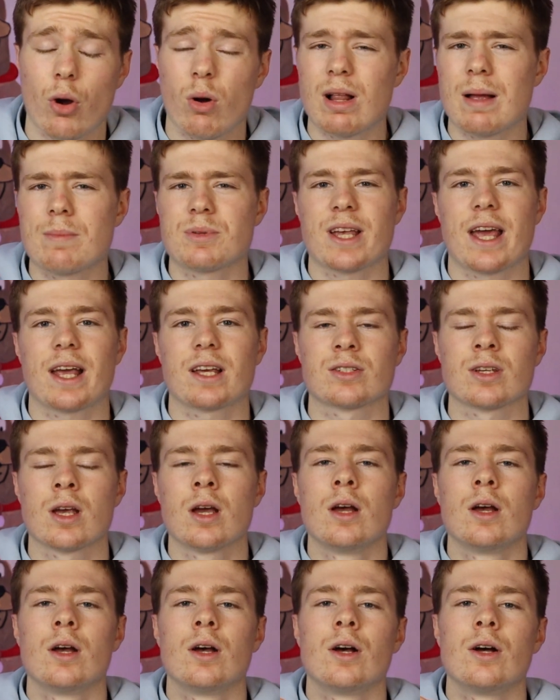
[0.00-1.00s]
All I'm saying is
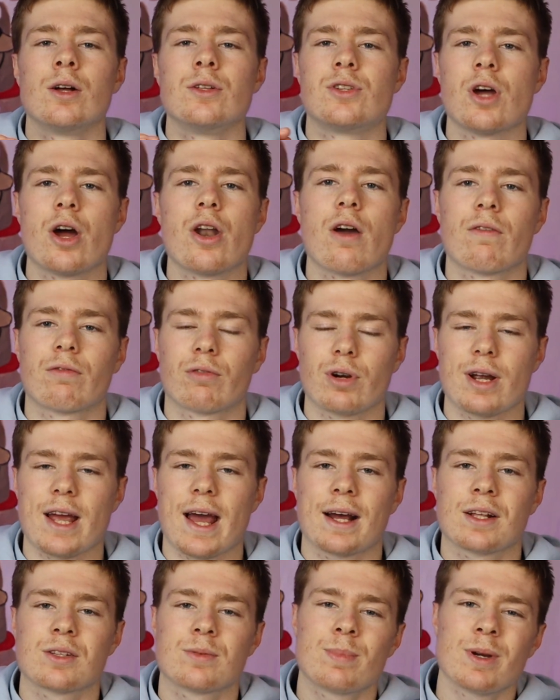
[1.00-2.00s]
don't overreact.